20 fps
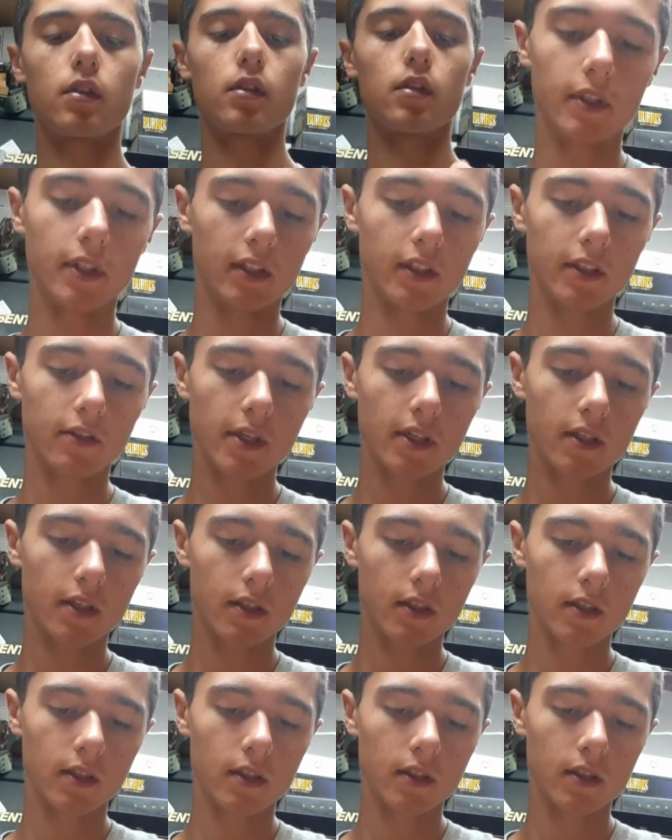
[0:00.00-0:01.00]
a little bit
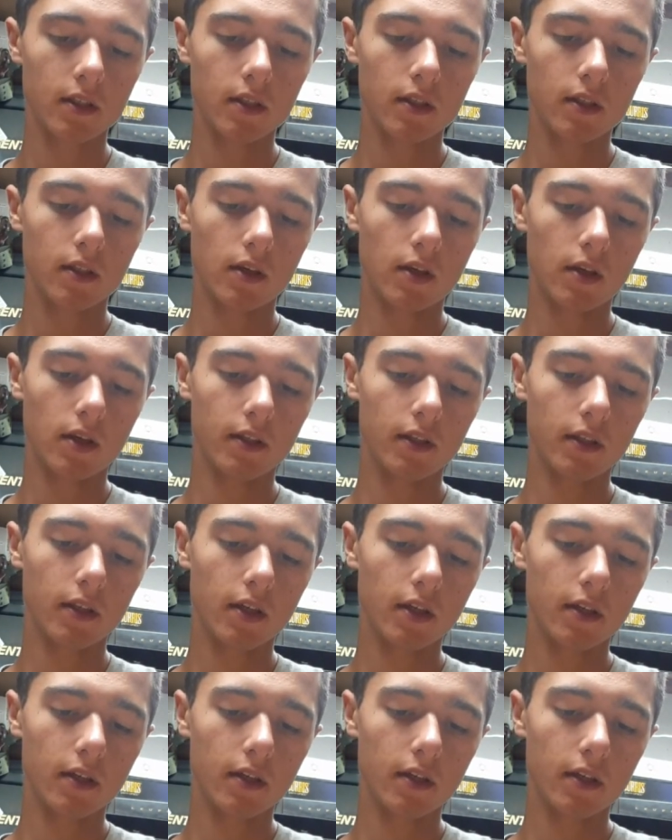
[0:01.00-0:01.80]
on the